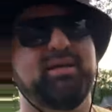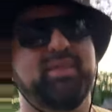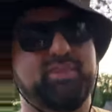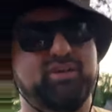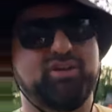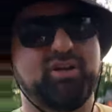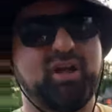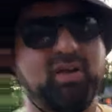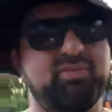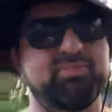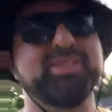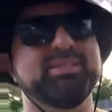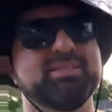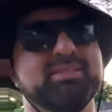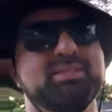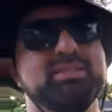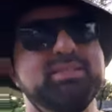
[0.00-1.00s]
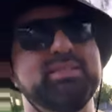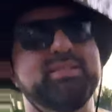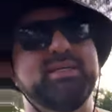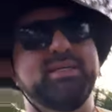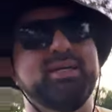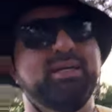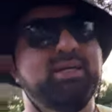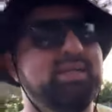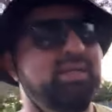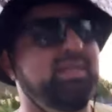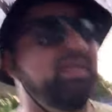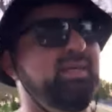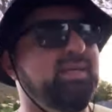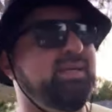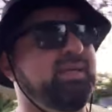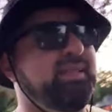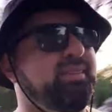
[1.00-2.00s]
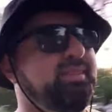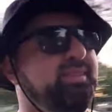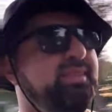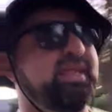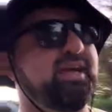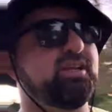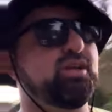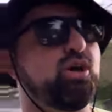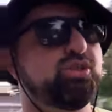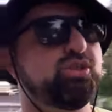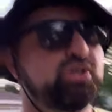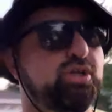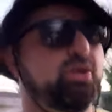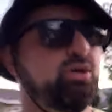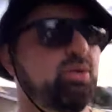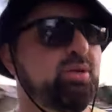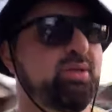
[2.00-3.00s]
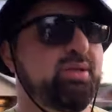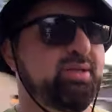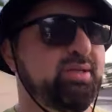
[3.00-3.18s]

the government, they can also